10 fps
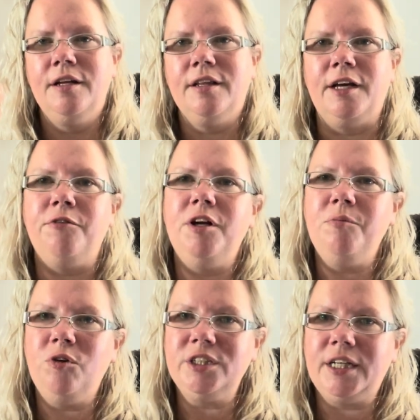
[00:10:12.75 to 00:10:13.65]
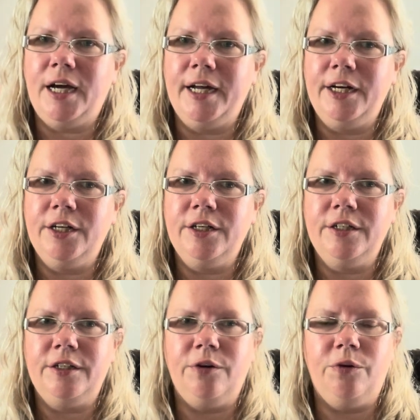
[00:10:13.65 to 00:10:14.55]
like when I'm more
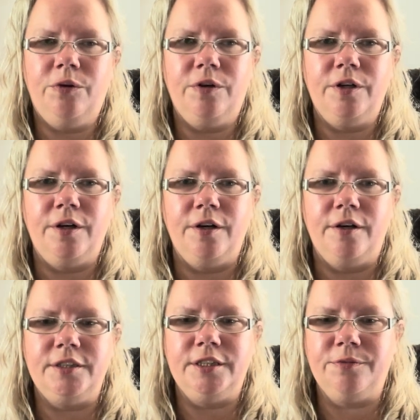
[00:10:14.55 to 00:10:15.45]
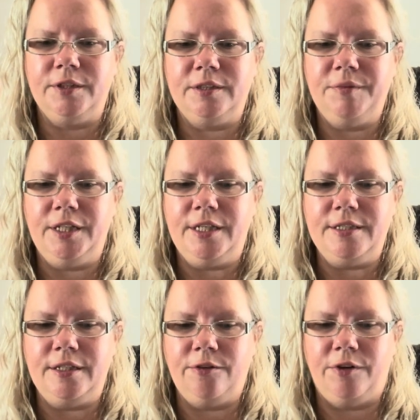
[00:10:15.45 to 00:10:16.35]
tired or just want something
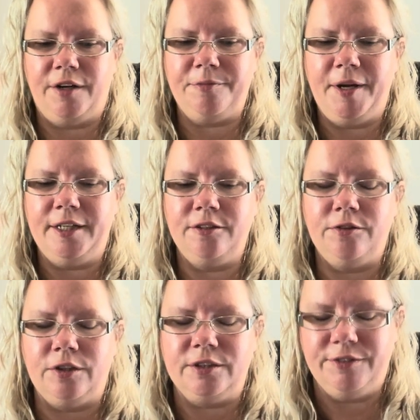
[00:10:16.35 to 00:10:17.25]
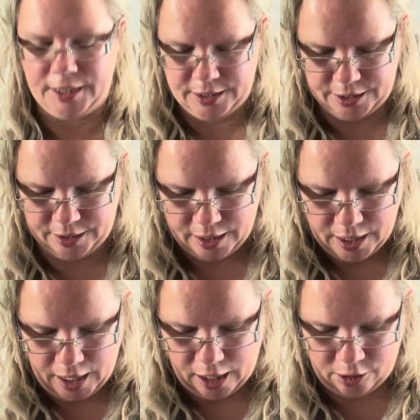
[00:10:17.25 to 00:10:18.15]
easy, don't want to have to pay too close of attention,
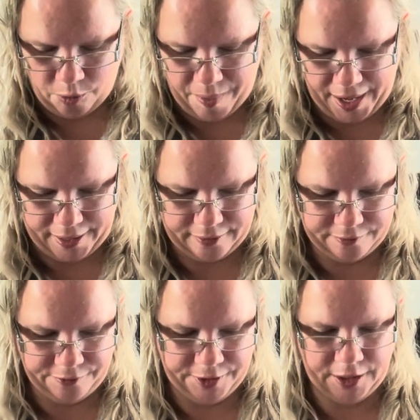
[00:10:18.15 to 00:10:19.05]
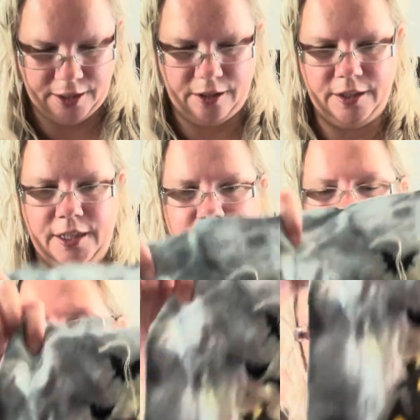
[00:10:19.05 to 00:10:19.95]
I'll go back and fill it all in.
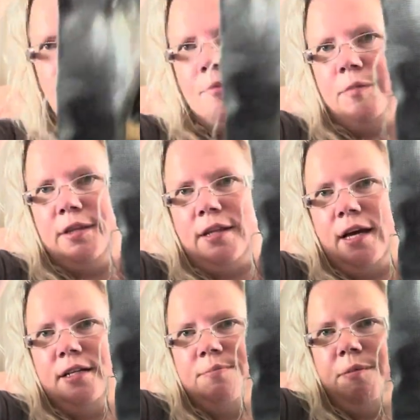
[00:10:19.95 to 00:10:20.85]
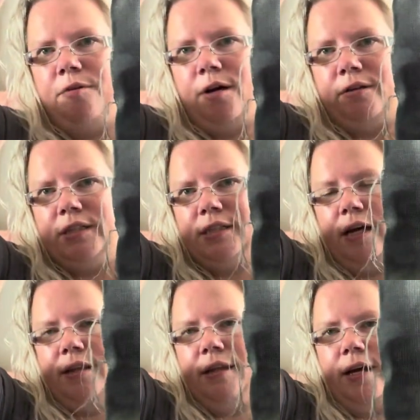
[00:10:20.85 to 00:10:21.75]
But that is my progress
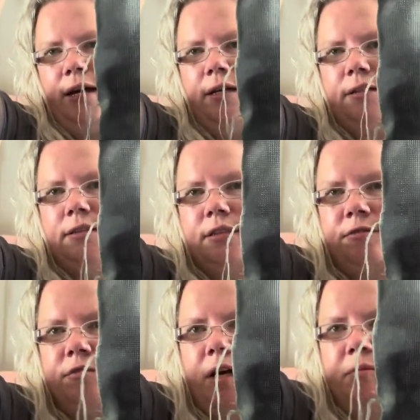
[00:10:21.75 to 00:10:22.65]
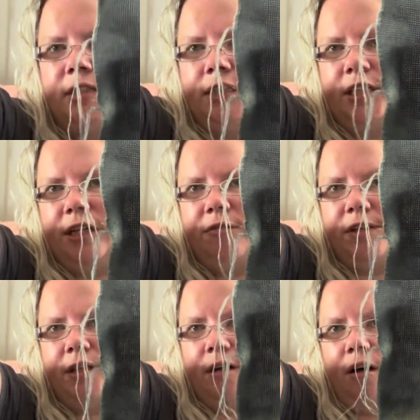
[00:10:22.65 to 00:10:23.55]
on that. I'm stitching it
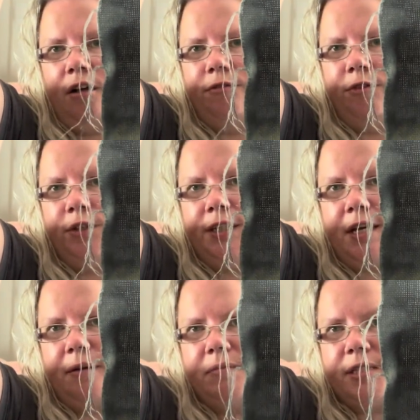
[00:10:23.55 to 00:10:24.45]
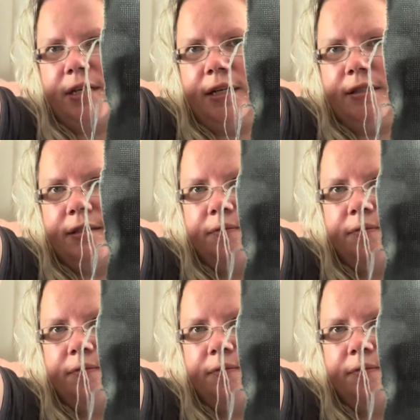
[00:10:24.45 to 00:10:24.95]
with the called for DMCs.